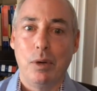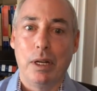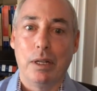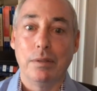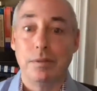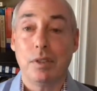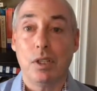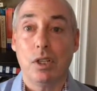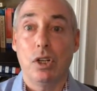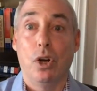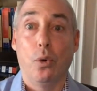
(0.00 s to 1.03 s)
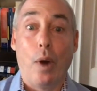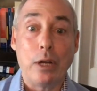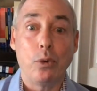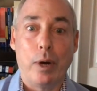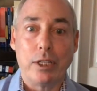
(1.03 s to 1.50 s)
Well,
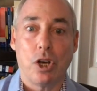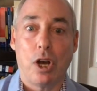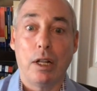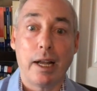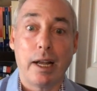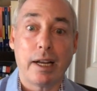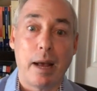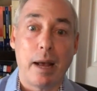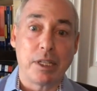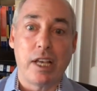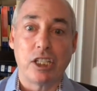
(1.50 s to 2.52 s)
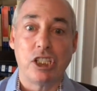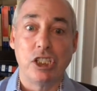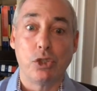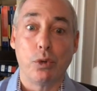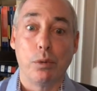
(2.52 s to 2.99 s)
Iran wants all economic
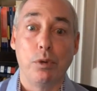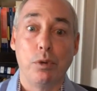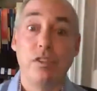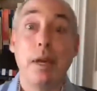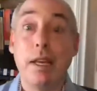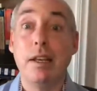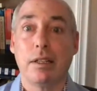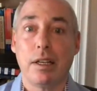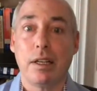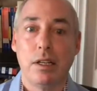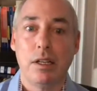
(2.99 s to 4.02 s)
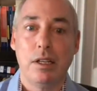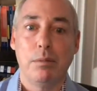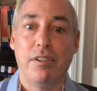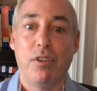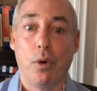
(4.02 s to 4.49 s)
sanctions removed immediately
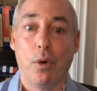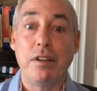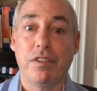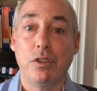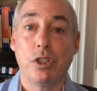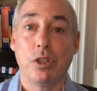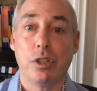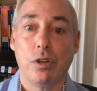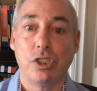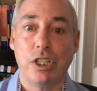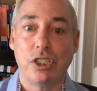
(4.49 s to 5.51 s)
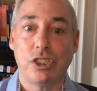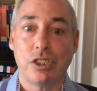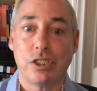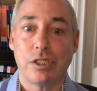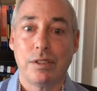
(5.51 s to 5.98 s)
before any future
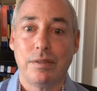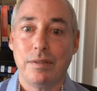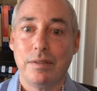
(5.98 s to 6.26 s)
negotiations.